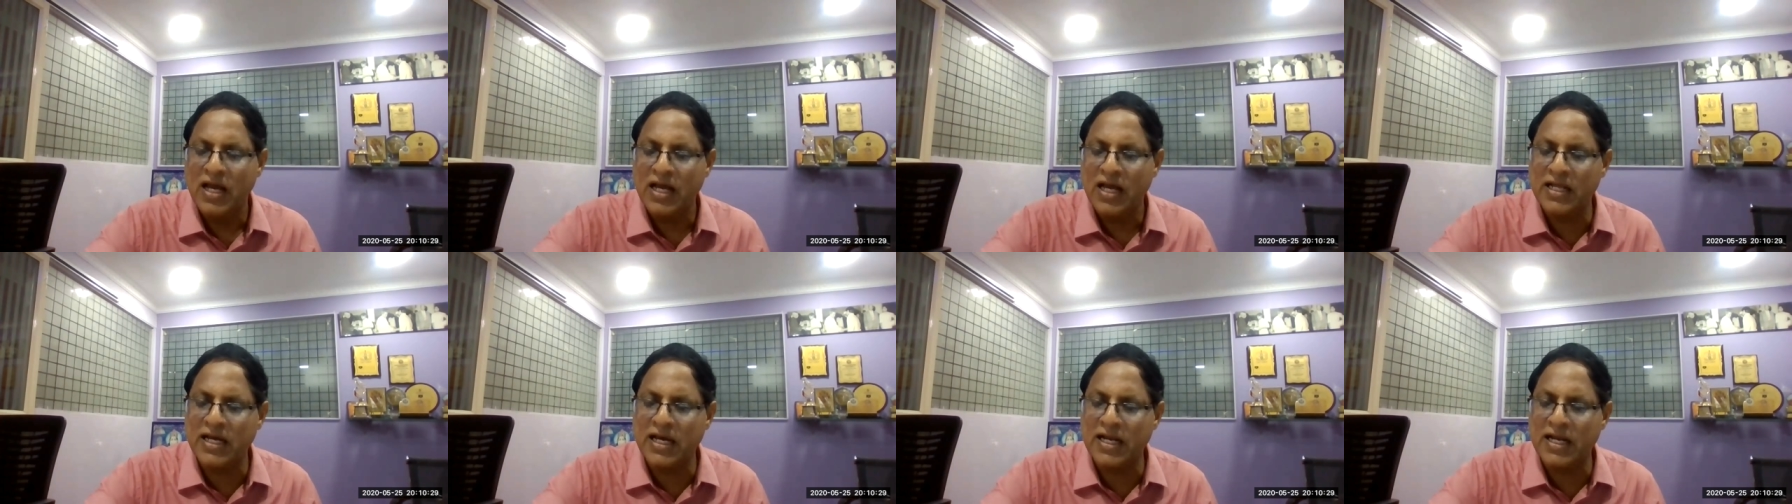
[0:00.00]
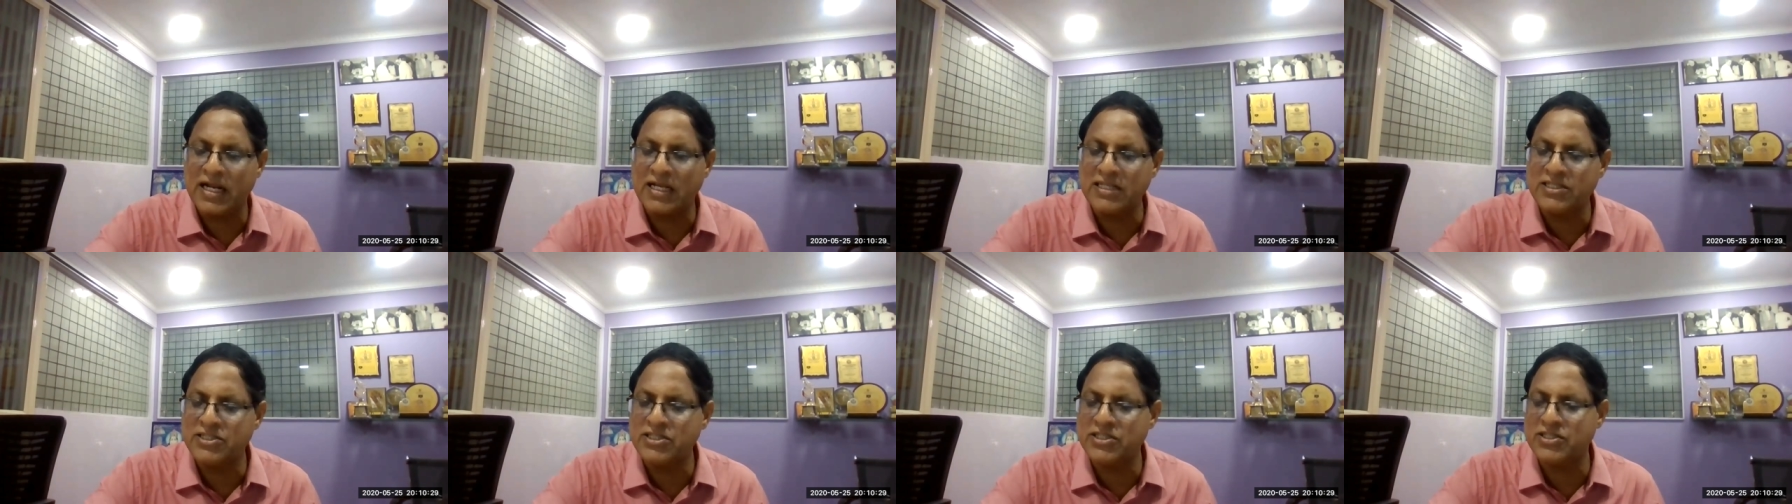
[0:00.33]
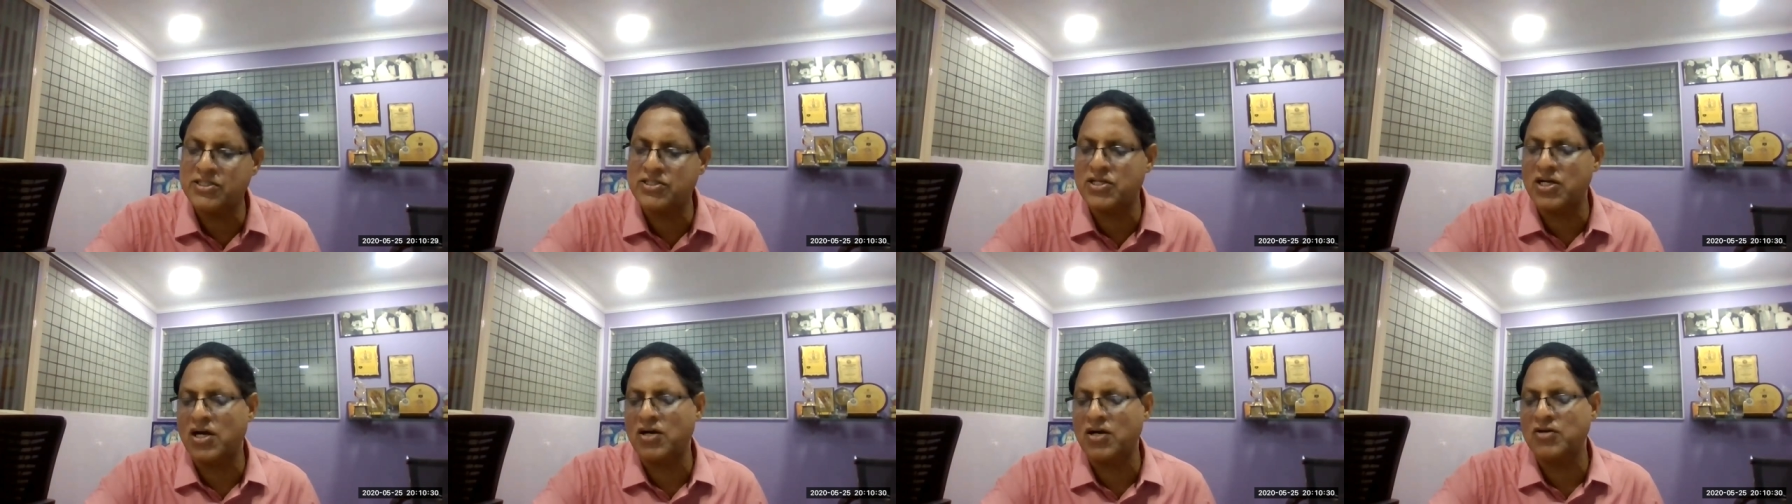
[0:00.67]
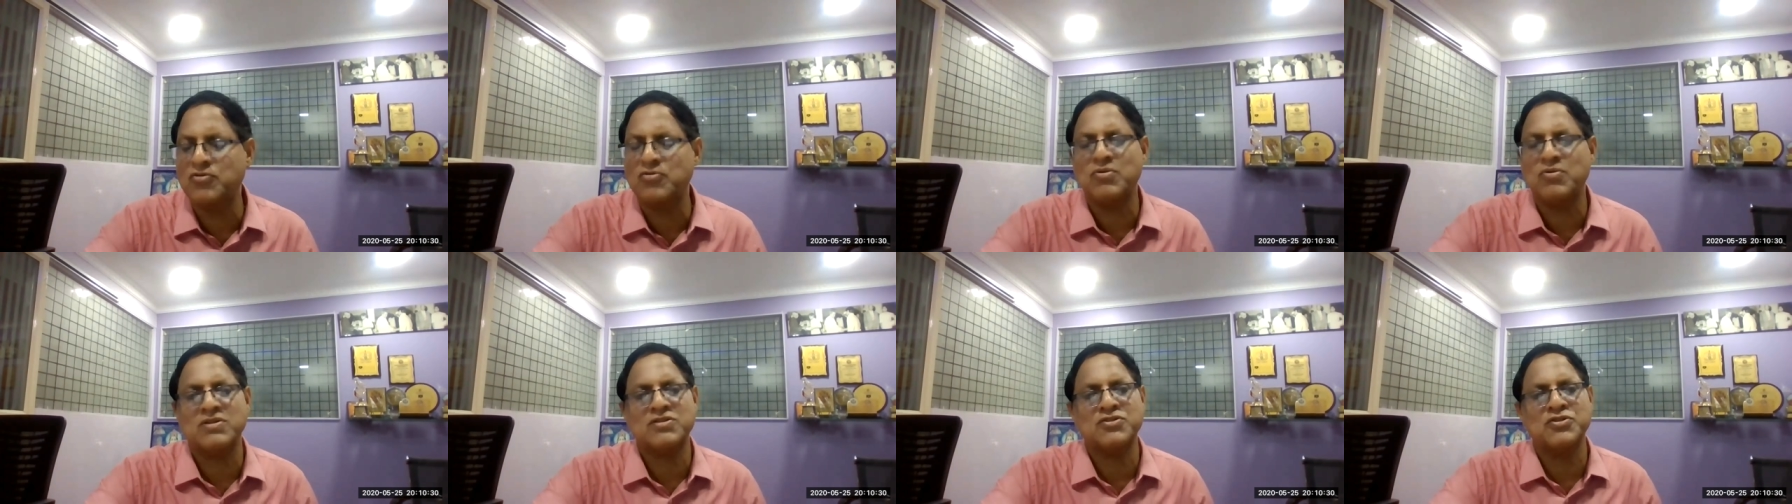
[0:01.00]
Ranjit
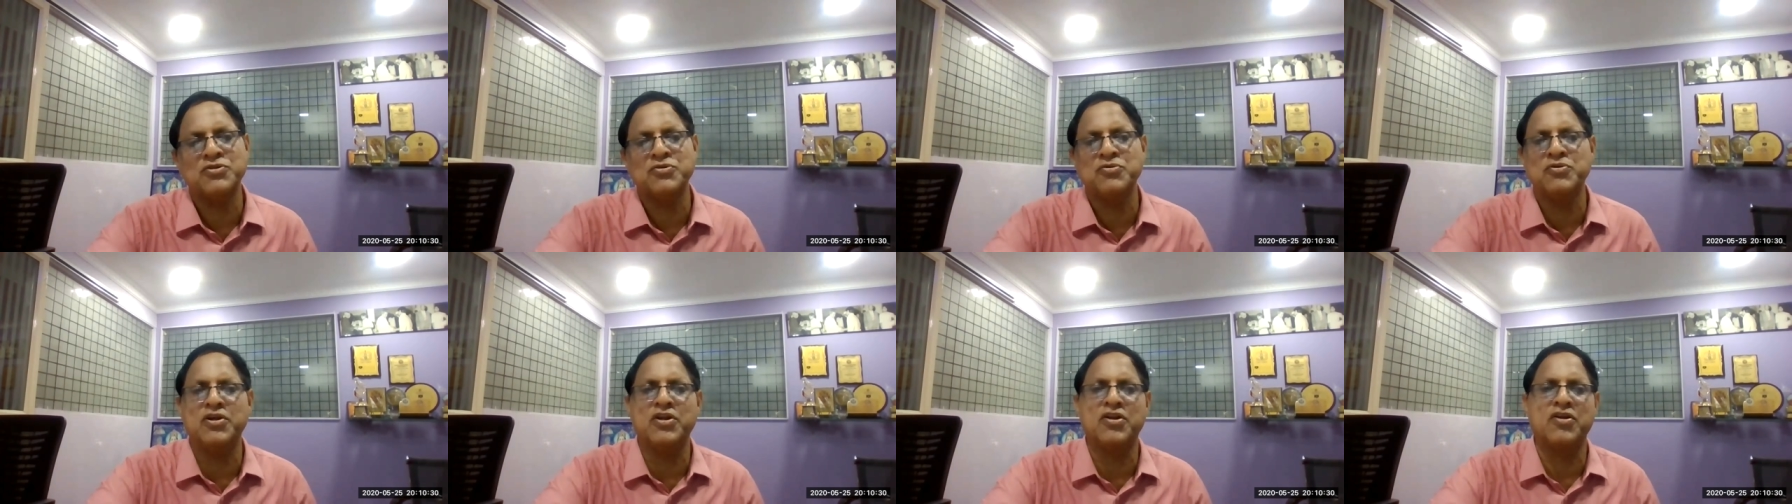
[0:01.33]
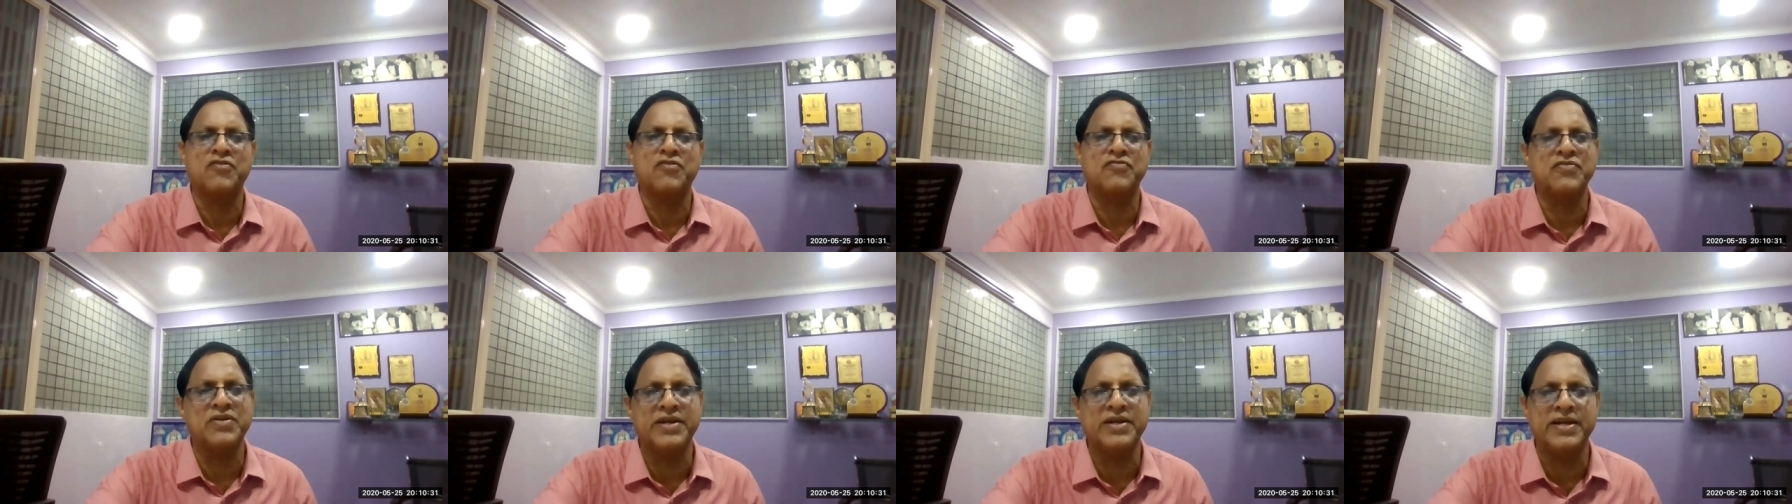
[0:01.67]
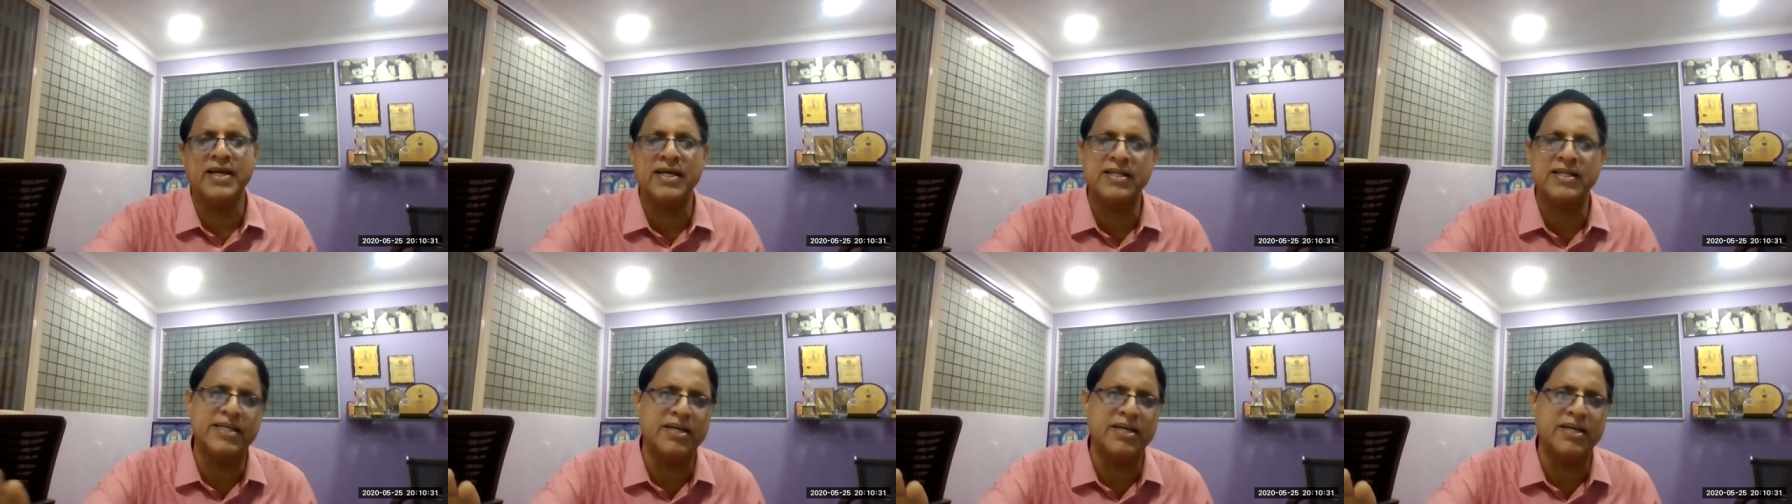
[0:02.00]
Thakur was Union of India.